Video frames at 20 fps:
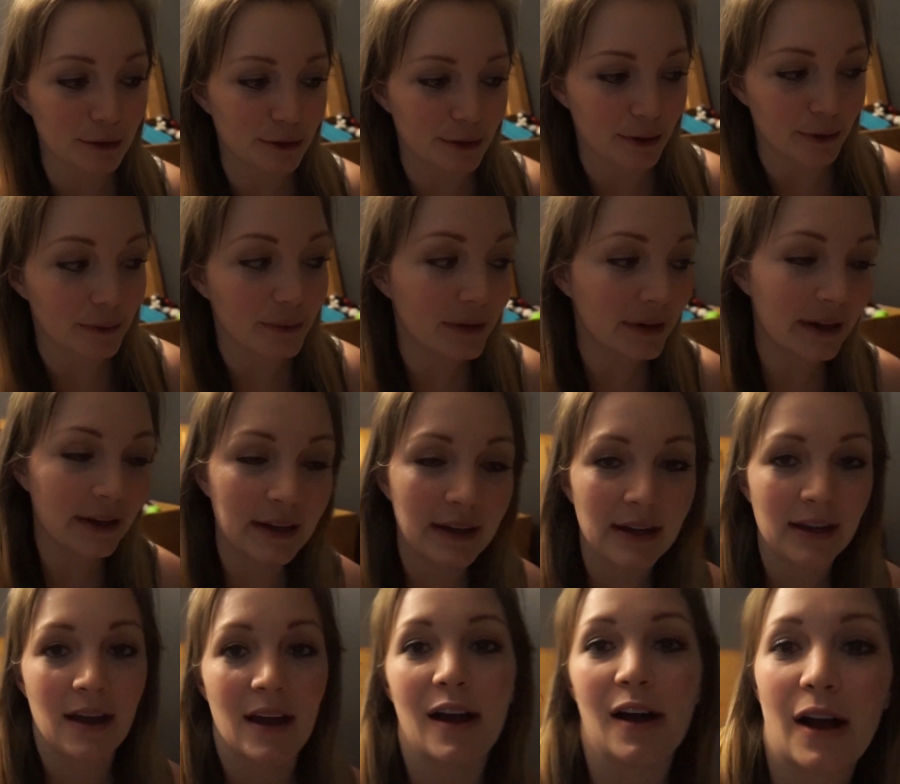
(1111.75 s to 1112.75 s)
so
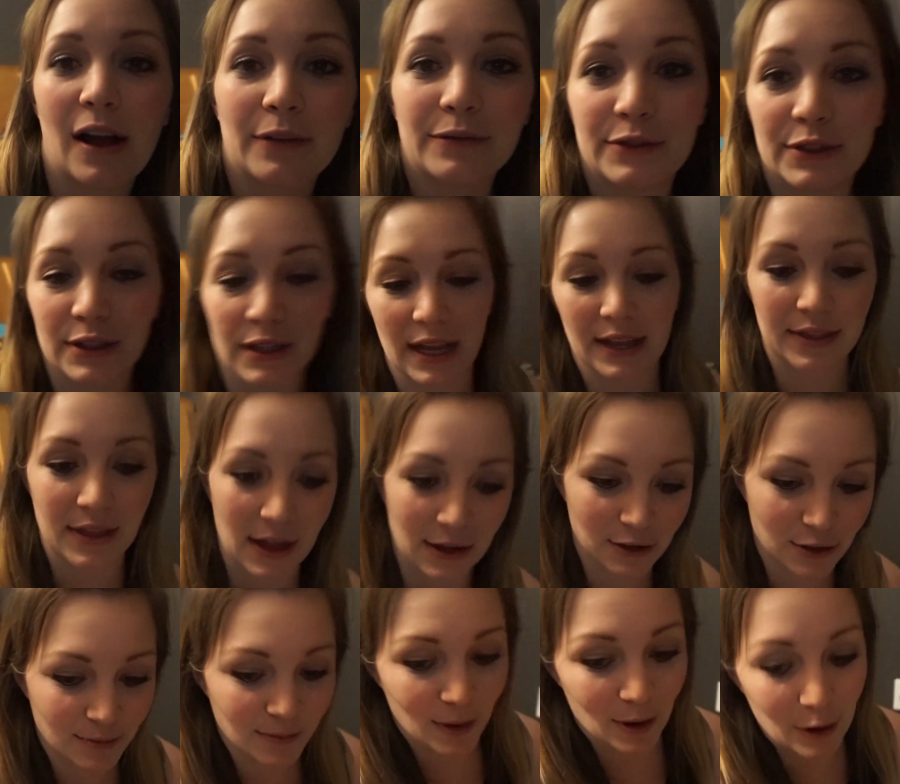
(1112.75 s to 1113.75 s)
I'll have to get
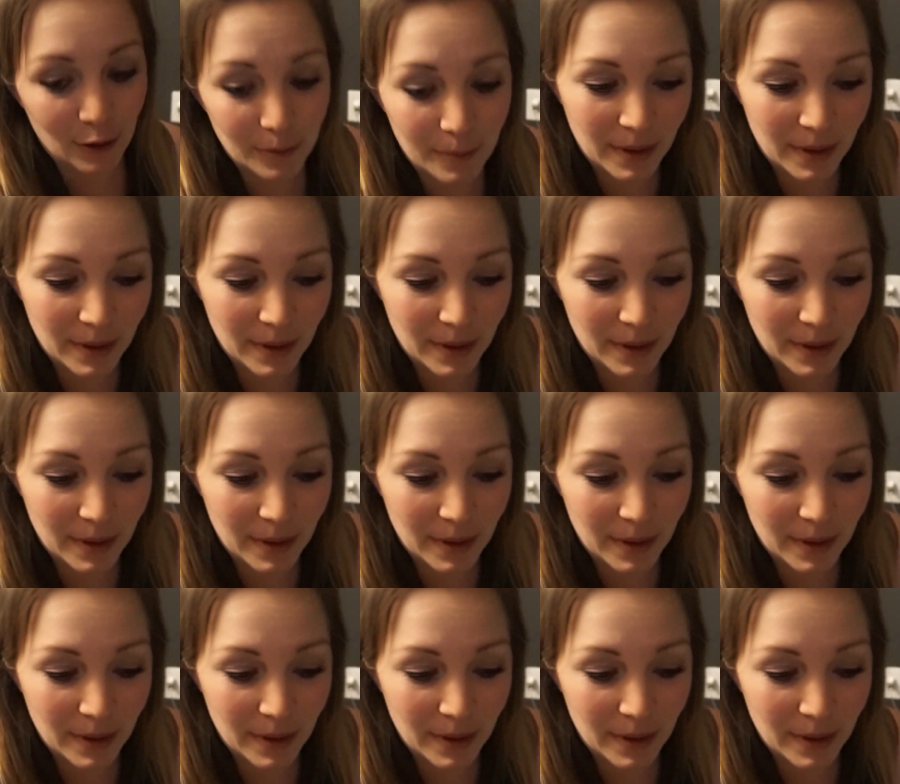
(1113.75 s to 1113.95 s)
that tomorrow.